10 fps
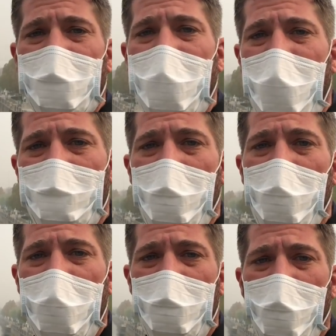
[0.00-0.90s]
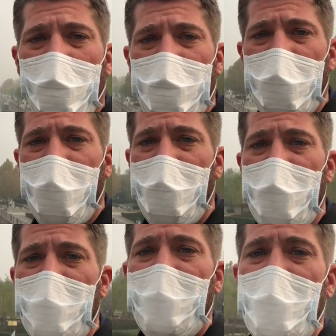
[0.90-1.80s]
the time, but when it rolls in,
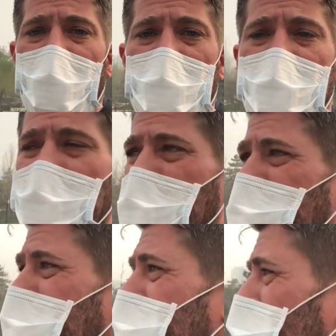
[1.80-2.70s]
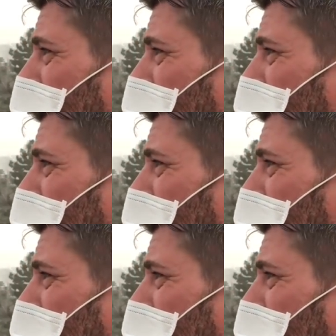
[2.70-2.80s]
it's